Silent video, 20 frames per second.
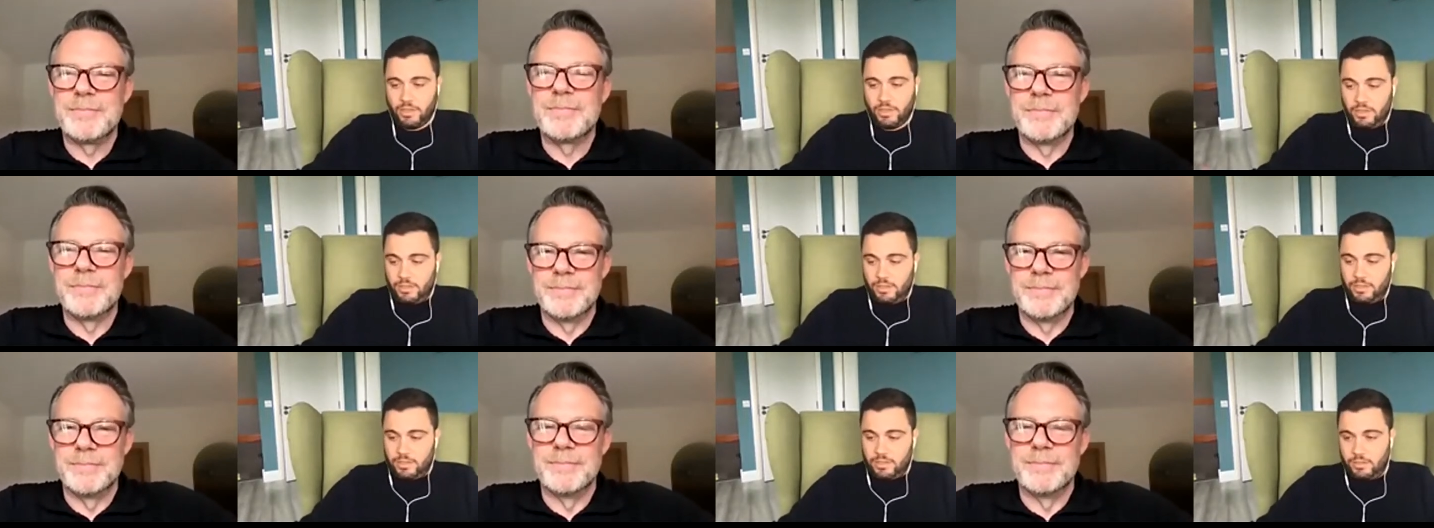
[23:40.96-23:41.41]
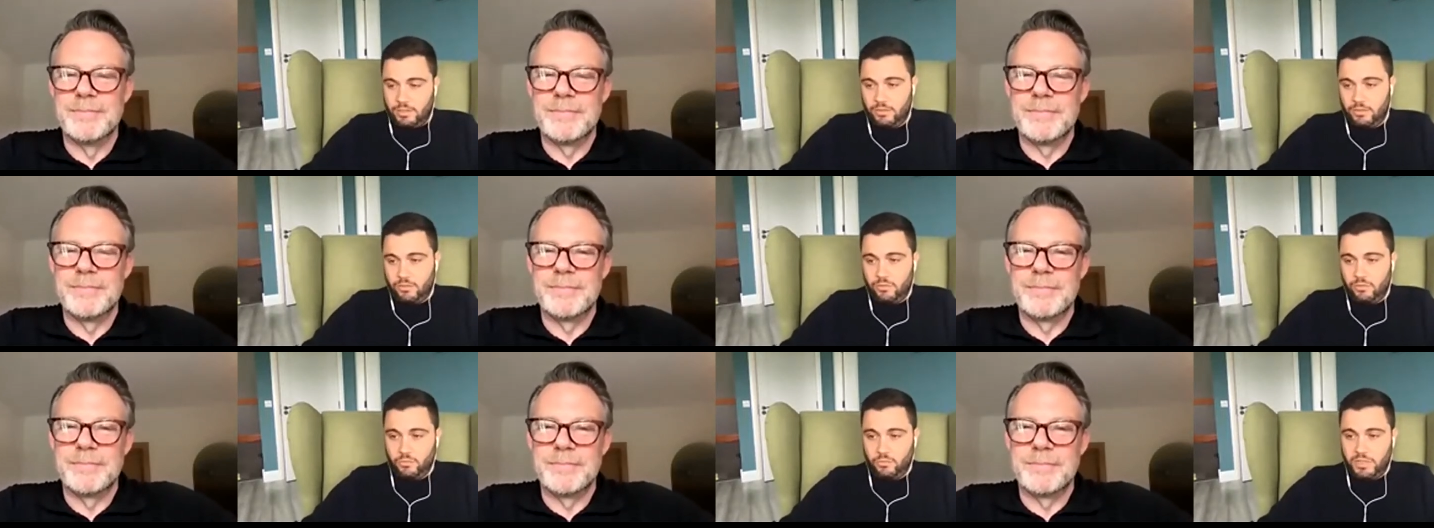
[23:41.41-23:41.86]
Speaker 1: Mm.
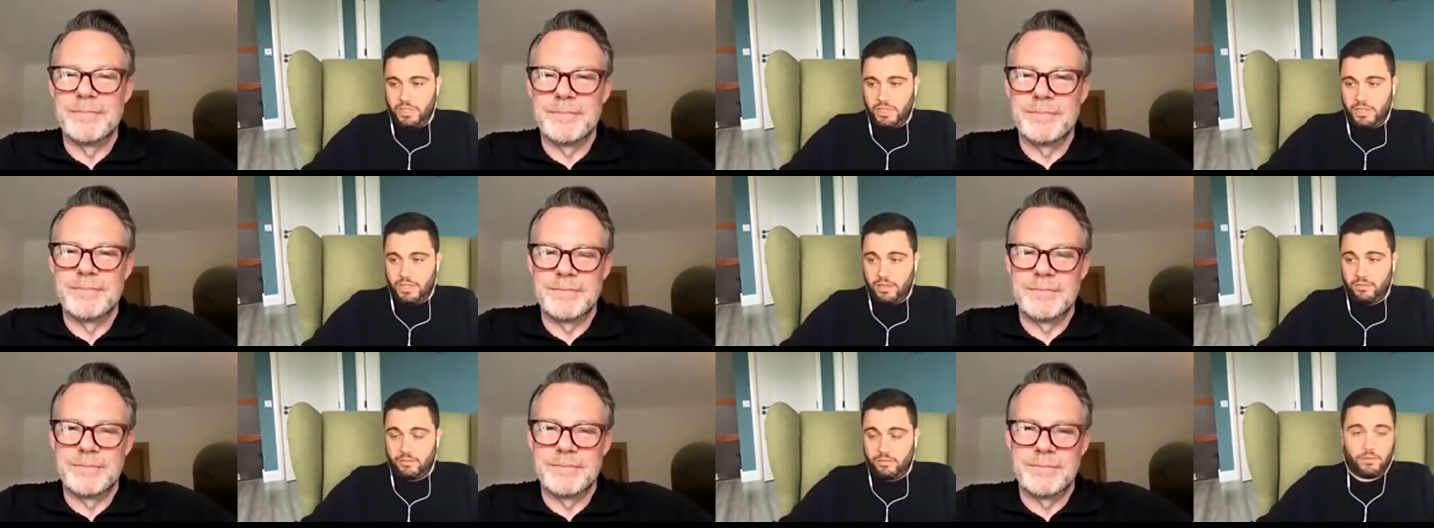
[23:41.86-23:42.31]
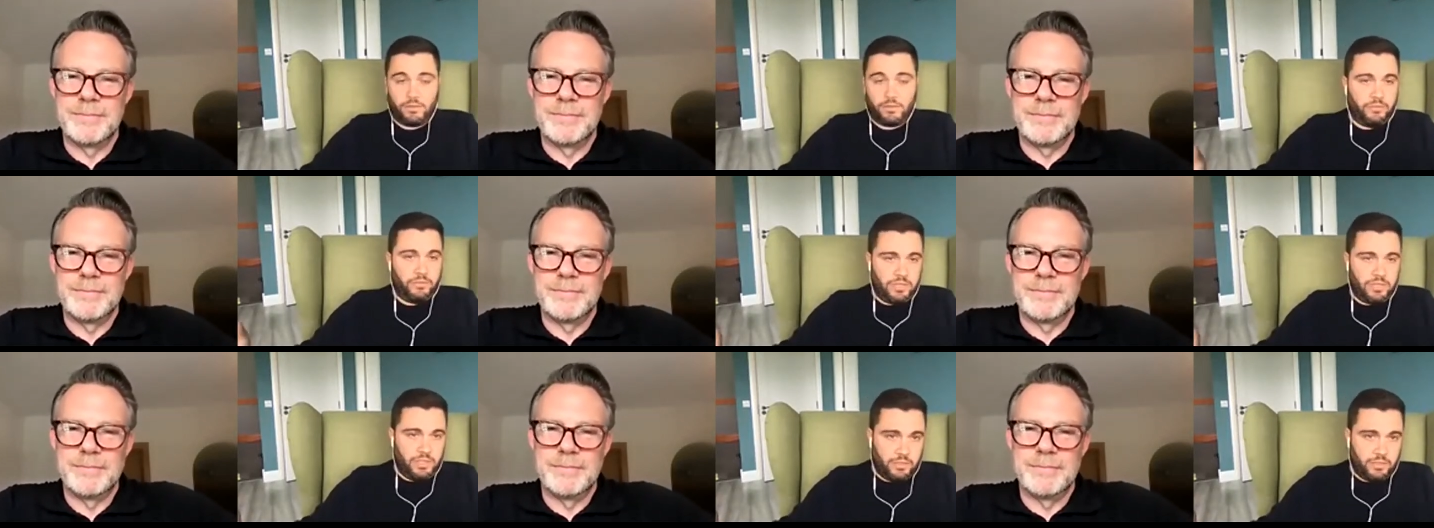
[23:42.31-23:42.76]
So we have
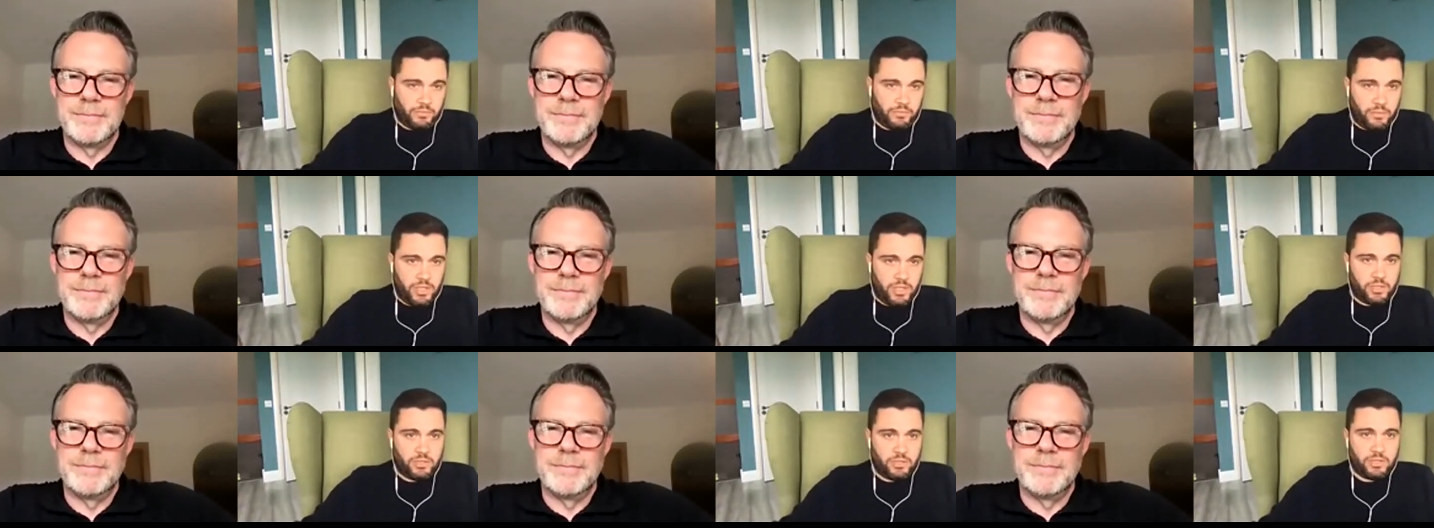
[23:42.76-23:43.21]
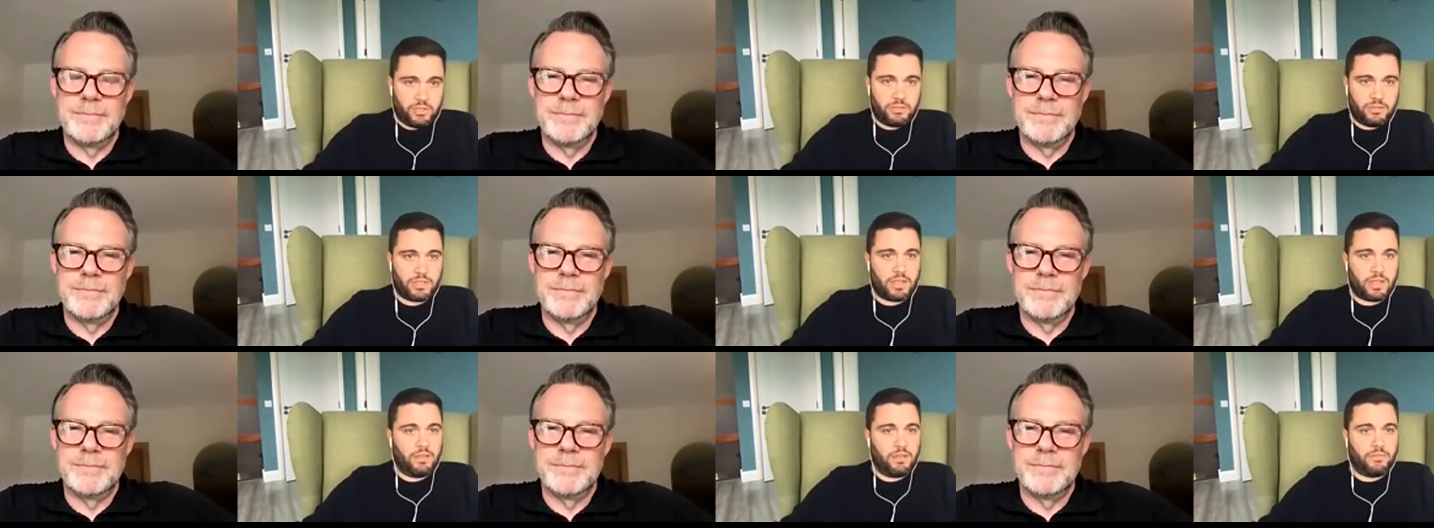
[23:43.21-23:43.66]
obviously information, so it's
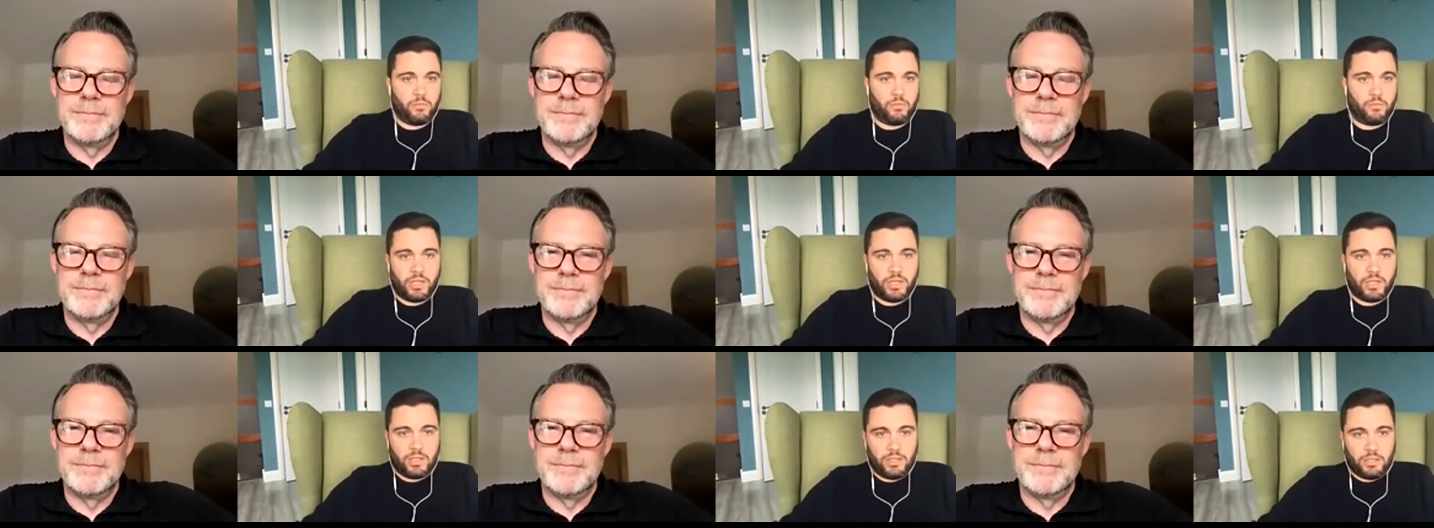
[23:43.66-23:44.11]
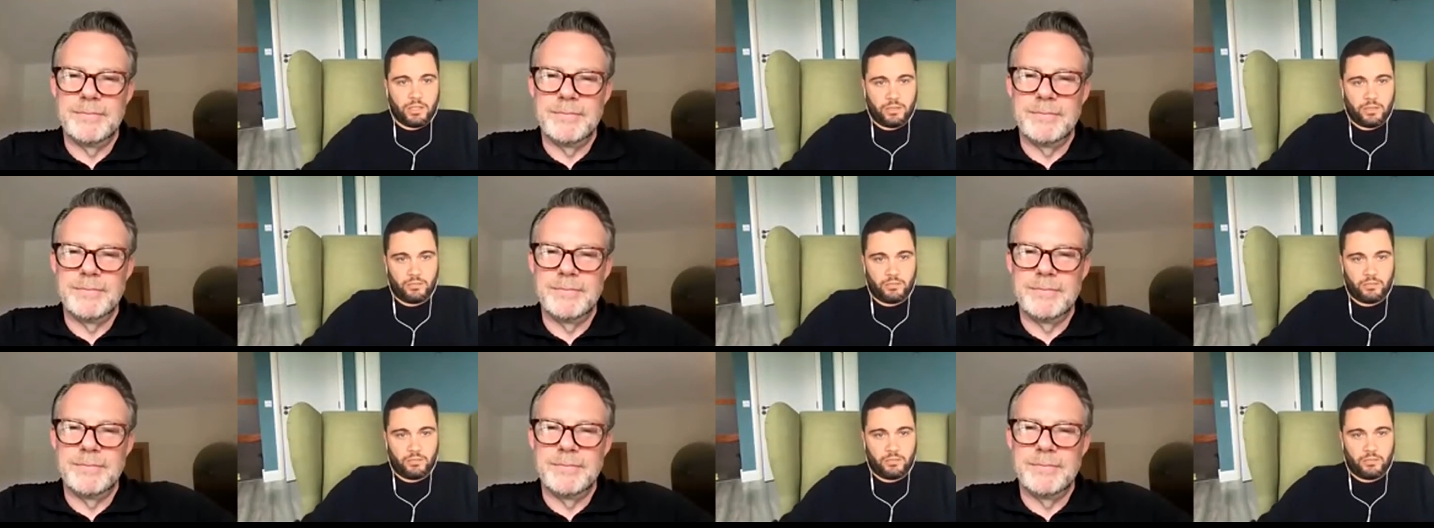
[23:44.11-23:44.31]
kind of a wiki.